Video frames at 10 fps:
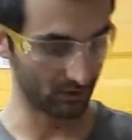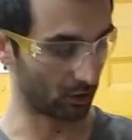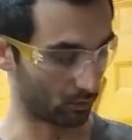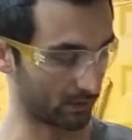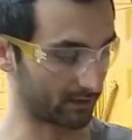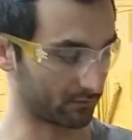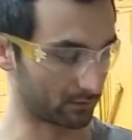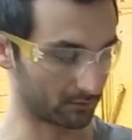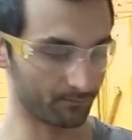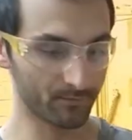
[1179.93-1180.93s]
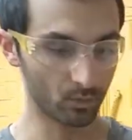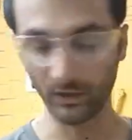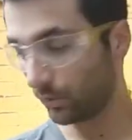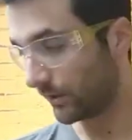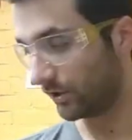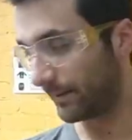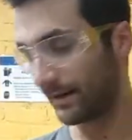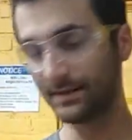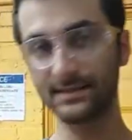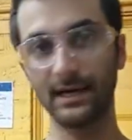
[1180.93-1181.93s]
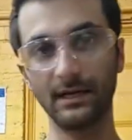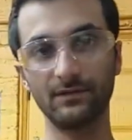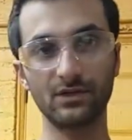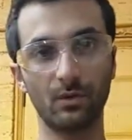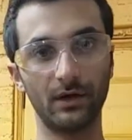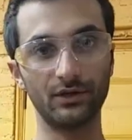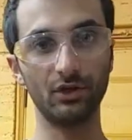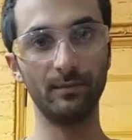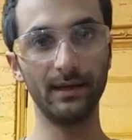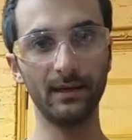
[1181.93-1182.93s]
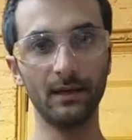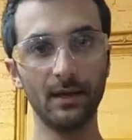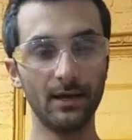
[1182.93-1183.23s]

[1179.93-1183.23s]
you know, whatever. When you, when you buy this kind of square tubing,